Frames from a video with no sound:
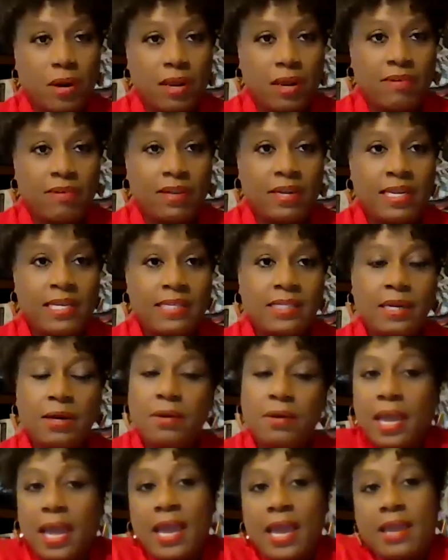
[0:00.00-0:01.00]
supportive, and he
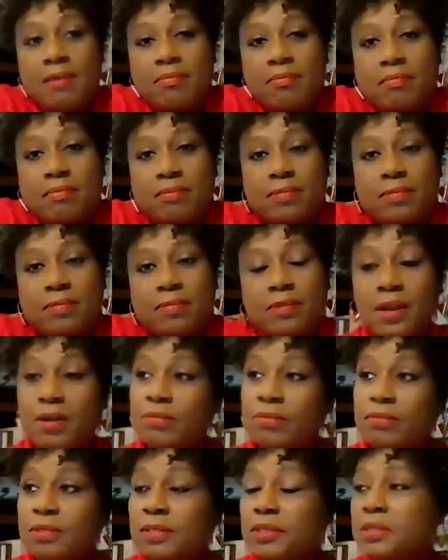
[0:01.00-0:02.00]
said, "Okay, you
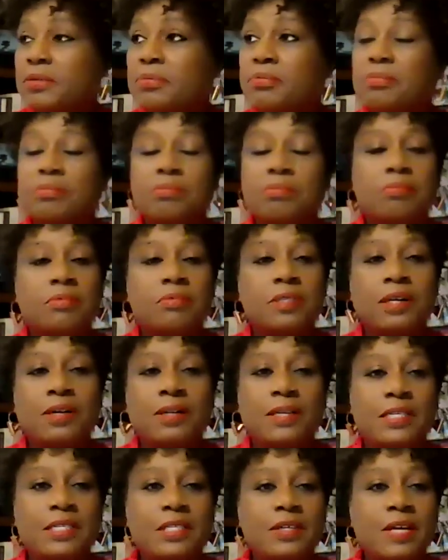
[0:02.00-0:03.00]
can,
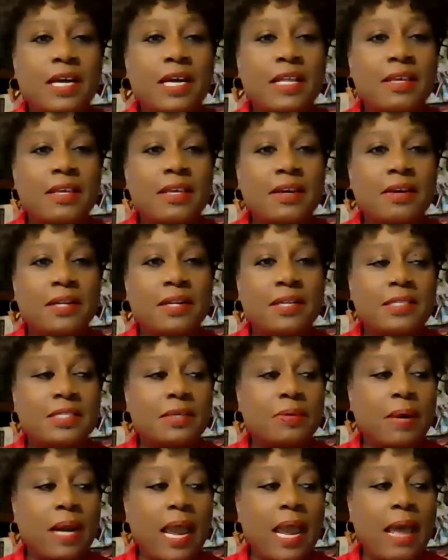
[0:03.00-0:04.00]
let's try theater.
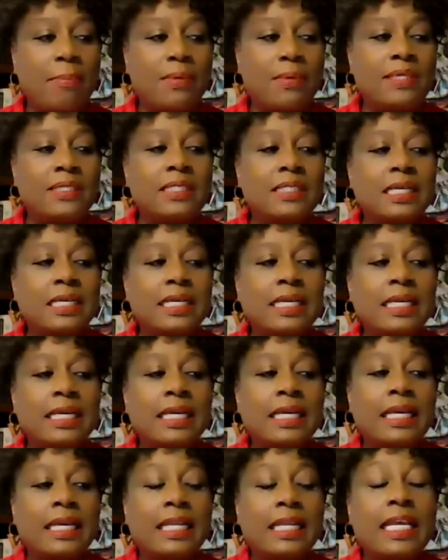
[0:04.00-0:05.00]
Let's see what happens."
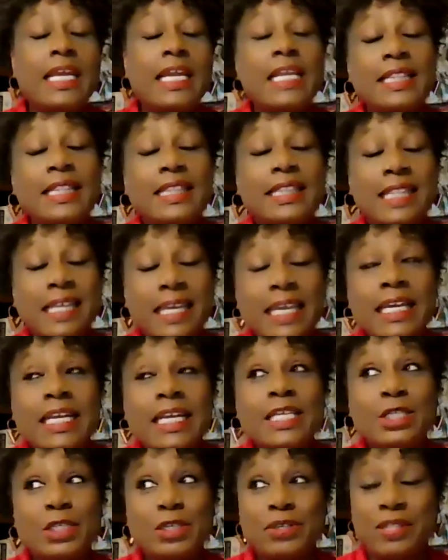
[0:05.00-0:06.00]

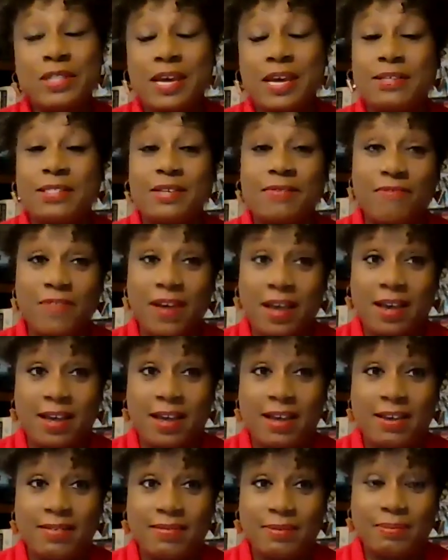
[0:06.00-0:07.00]
Then in
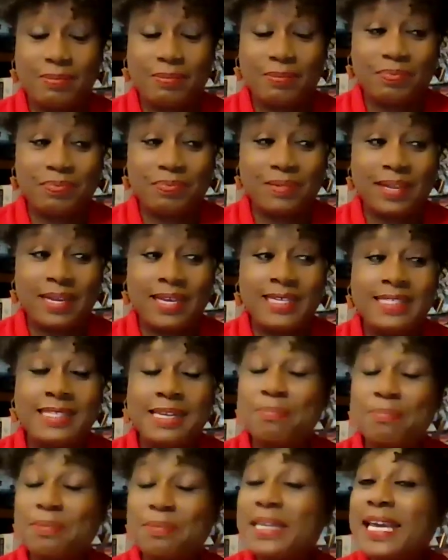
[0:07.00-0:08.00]
2005,
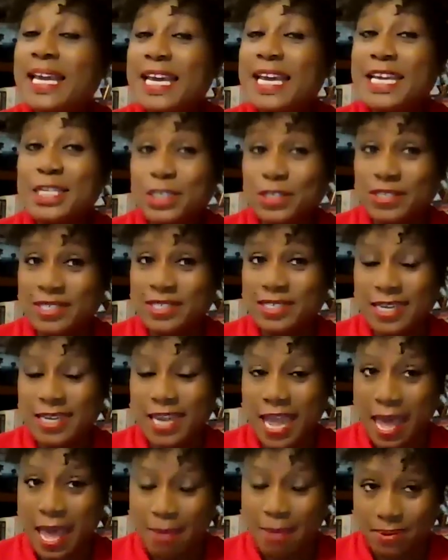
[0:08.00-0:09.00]
something
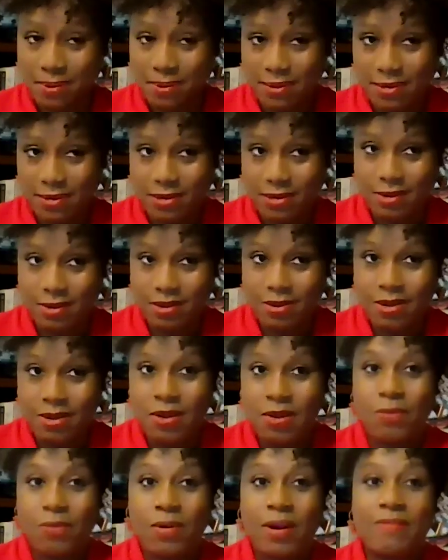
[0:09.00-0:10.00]
interesting happened.
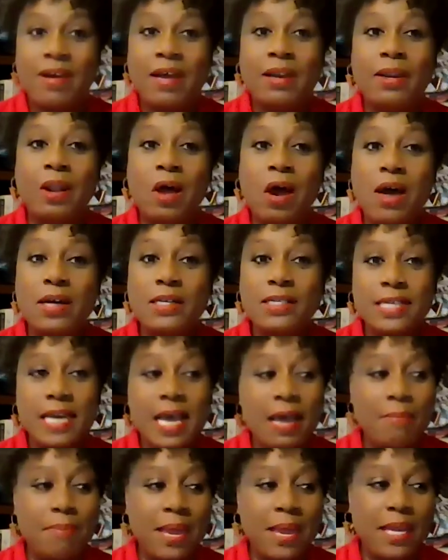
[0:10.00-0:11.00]
One of our
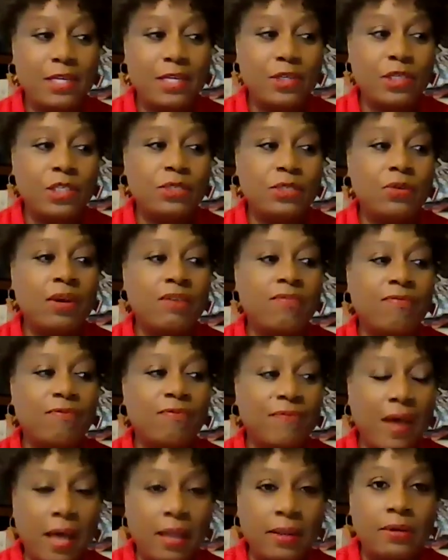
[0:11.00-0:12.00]
longtime patrons who
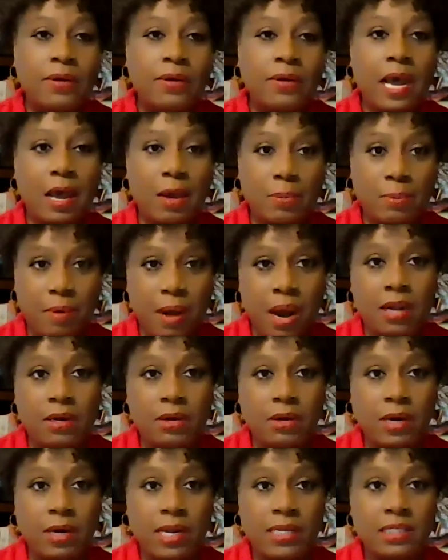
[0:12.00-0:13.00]
had followed our
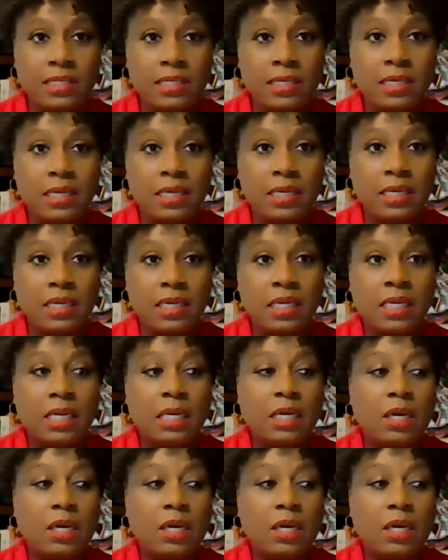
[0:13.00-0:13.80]
progress